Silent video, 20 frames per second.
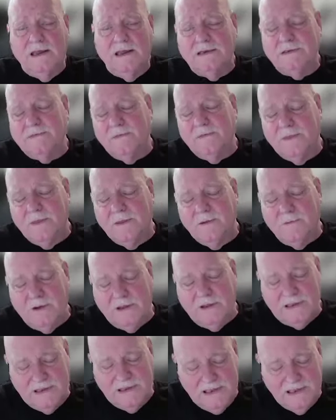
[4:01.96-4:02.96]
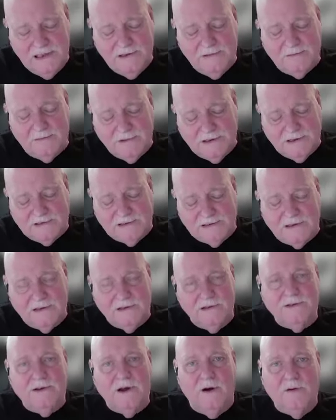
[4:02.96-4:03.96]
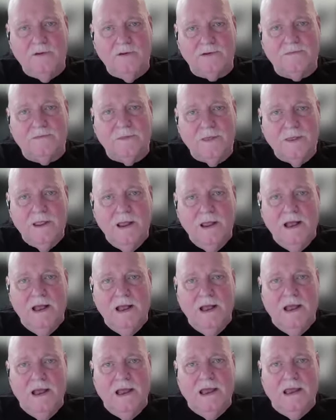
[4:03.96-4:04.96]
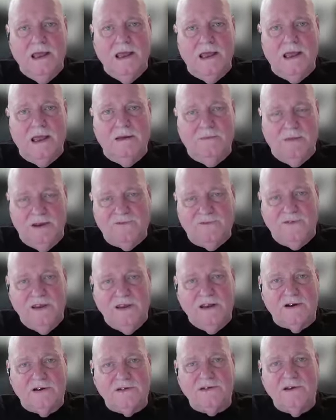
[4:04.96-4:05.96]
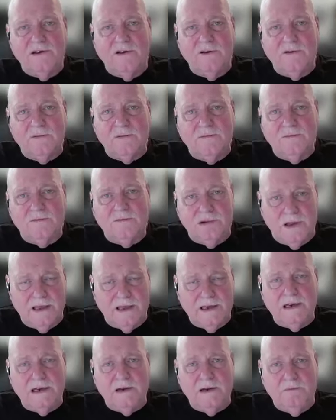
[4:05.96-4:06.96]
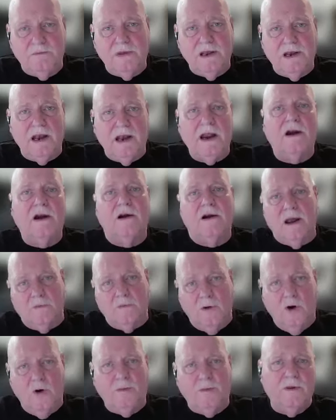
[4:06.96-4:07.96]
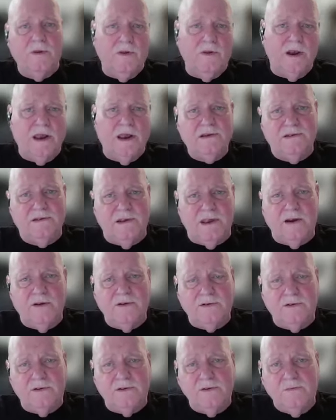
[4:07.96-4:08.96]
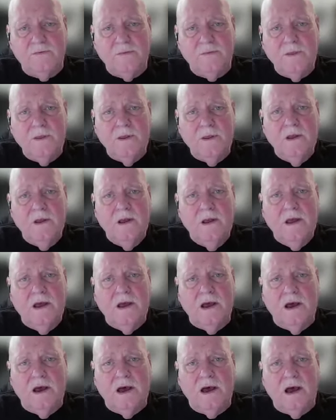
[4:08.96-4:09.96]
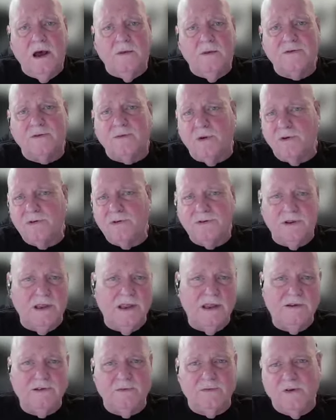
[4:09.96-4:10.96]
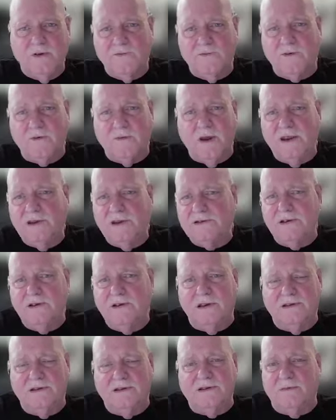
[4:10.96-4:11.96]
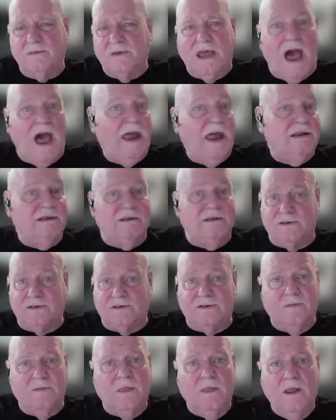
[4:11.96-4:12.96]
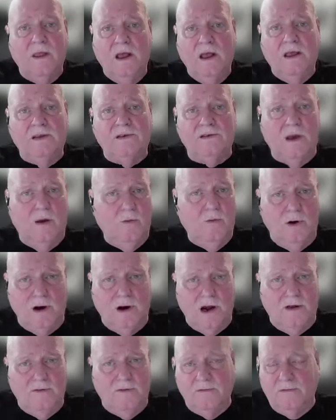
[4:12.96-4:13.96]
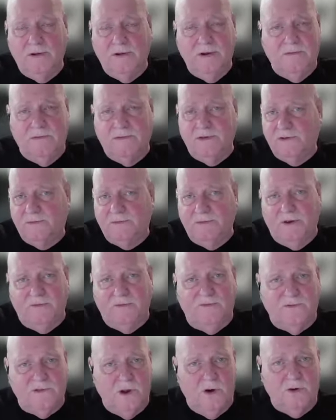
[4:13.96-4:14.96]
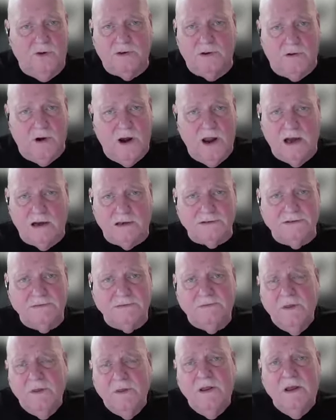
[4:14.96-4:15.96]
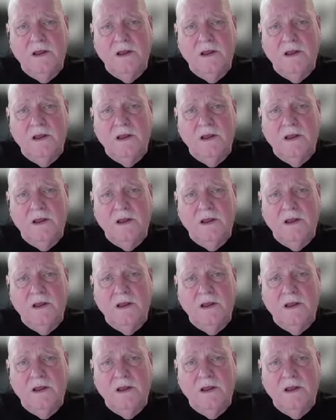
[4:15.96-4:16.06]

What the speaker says: and we still don't. My feet are still planted in midair. I'm hoping the next day or two, I'm supposed to get some information and some guidance somewhere. We've just been floating around,